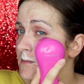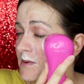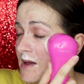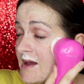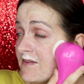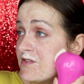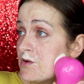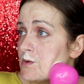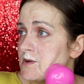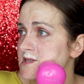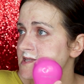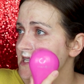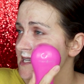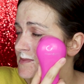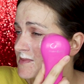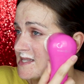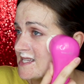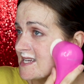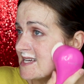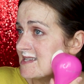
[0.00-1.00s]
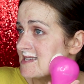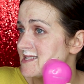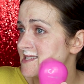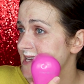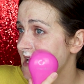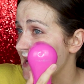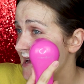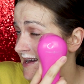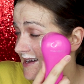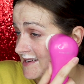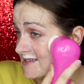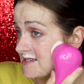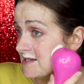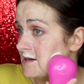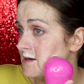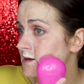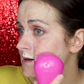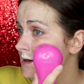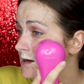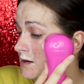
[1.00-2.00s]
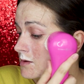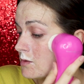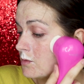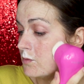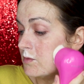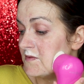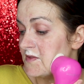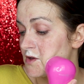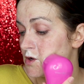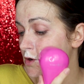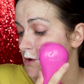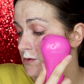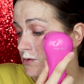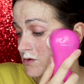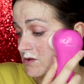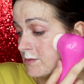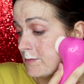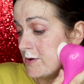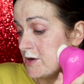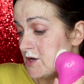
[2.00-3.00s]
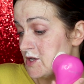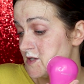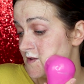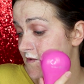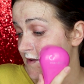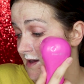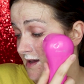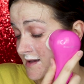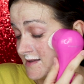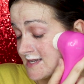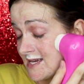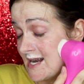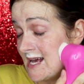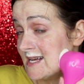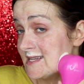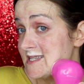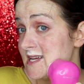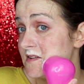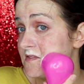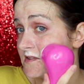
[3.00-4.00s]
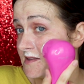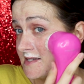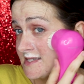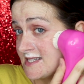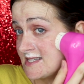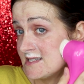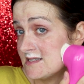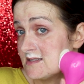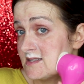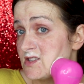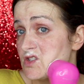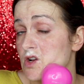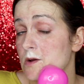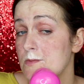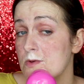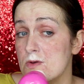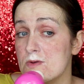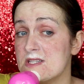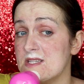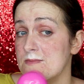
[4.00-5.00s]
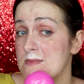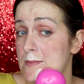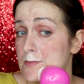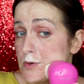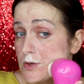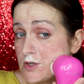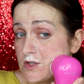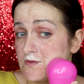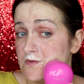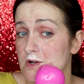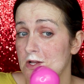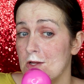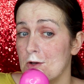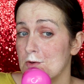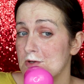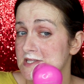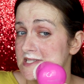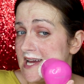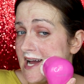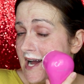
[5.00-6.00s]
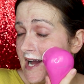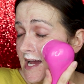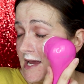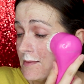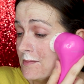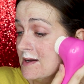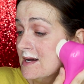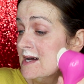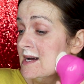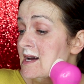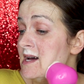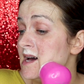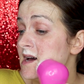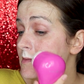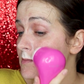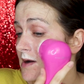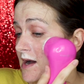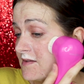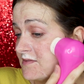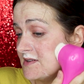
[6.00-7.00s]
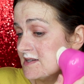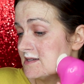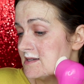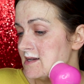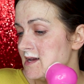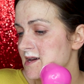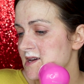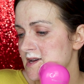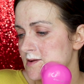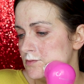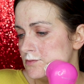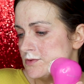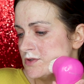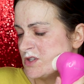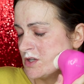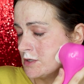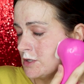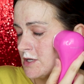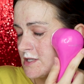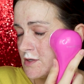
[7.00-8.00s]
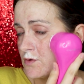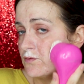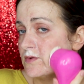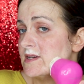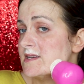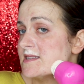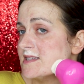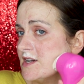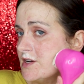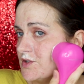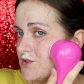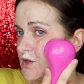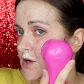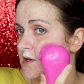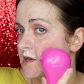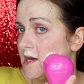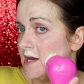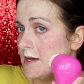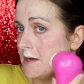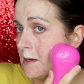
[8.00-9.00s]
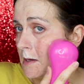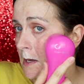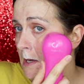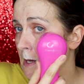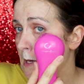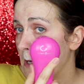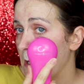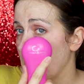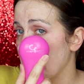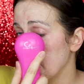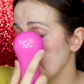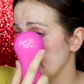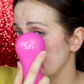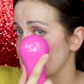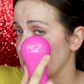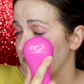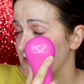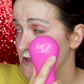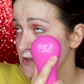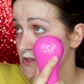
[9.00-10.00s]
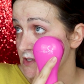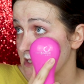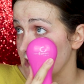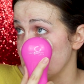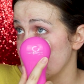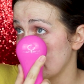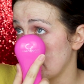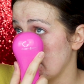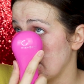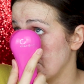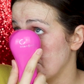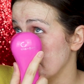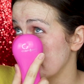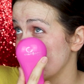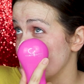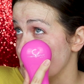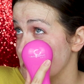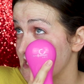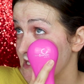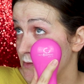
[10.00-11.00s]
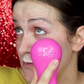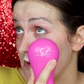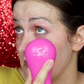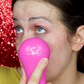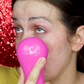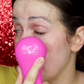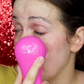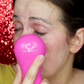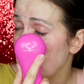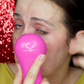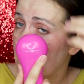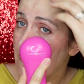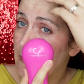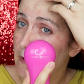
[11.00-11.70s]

But everyone seems to get scared when they go through the purge phase, and I definitely didn't stop using my brush for a long time, but I've been done lots of research on it. You definitely just need to keep persisting with it.